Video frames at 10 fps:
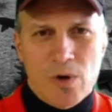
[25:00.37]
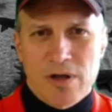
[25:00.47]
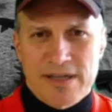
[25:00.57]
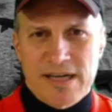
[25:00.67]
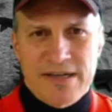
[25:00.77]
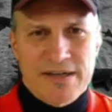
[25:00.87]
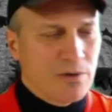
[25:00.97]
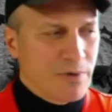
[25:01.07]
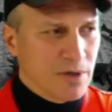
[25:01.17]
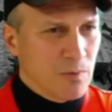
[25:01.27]
wall and I didn't
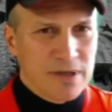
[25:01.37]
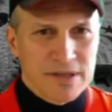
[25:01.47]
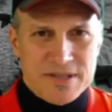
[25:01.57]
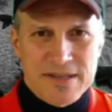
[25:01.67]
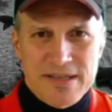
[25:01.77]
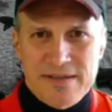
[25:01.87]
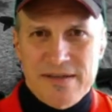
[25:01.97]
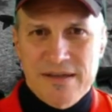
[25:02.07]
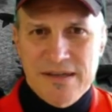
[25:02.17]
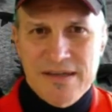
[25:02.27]
know what it was and then
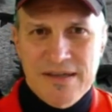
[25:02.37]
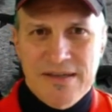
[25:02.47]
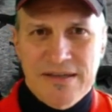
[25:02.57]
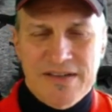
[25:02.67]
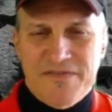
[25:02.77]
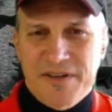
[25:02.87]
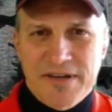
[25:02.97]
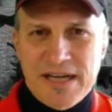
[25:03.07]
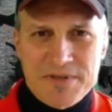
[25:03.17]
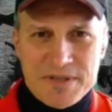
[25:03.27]
I
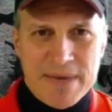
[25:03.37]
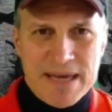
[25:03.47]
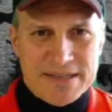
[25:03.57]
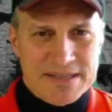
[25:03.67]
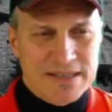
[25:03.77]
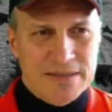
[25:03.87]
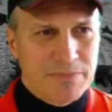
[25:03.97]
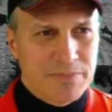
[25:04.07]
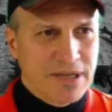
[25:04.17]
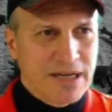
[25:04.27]
figured that was a manatee,
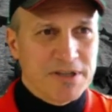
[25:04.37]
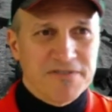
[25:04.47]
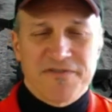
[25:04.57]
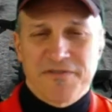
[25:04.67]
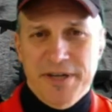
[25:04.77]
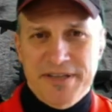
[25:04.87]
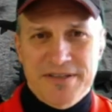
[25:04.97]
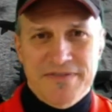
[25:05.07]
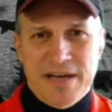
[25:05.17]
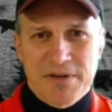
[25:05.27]
but I would have freaked
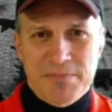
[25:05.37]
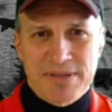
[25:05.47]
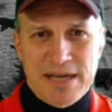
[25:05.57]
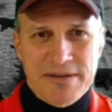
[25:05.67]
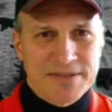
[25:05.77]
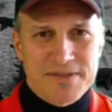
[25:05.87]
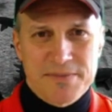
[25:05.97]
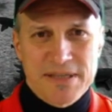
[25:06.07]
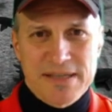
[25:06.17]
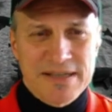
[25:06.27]
if that would have plowed into
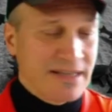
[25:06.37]
me at